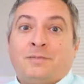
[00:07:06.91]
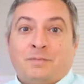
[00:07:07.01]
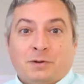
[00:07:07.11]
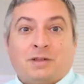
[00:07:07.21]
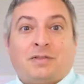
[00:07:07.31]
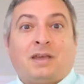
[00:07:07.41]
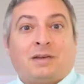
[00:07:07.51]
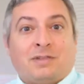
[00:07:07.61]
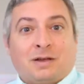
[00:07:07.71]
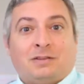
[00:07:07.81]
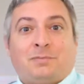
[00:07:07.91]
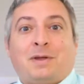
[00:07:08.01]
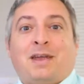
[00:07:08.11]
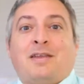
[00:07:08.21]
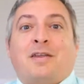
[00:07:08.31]
you could think if they could
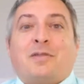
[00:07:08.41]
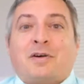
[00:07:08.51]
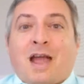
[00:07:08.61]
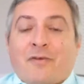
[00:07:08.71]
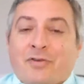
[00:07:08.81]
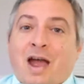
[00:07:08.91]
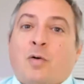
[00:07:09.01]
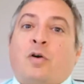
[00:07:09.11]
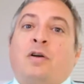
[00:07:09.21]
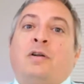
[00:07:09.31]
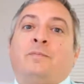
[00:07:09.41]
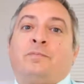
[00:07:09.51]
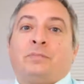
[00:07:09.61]
spend another half an hour,